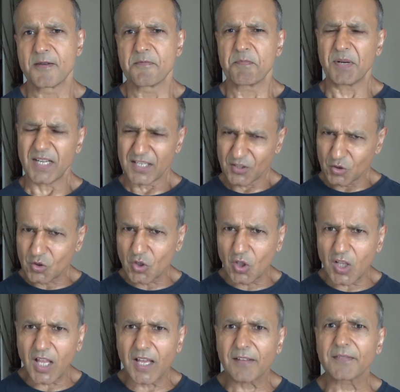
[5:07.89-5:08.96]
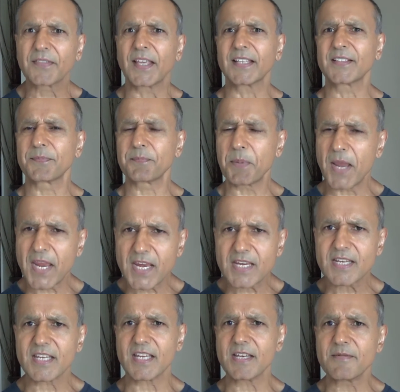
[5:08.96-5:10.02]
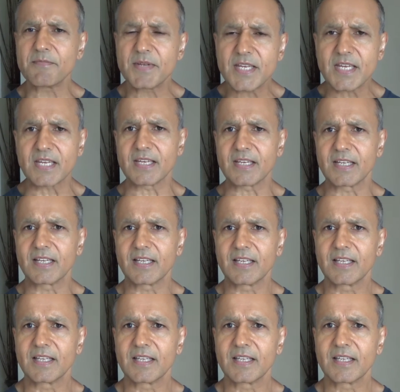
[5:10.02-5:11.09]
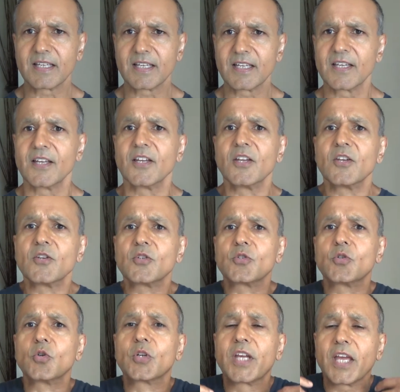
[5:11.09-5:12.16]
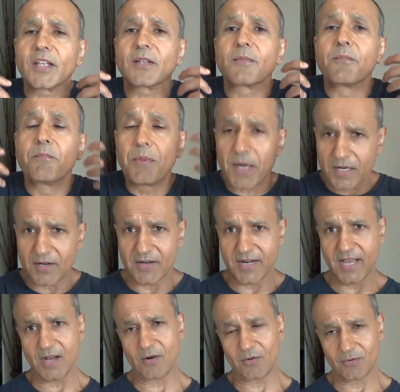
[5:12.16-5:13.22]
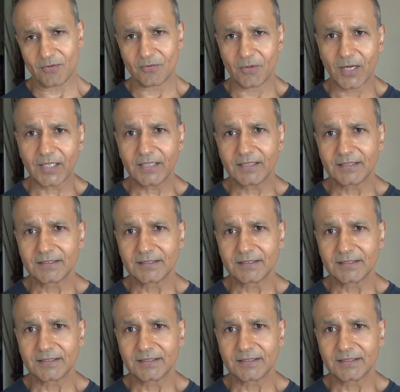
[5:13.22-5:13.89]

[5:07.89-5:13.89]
But I still have that pain in me to get better now, right?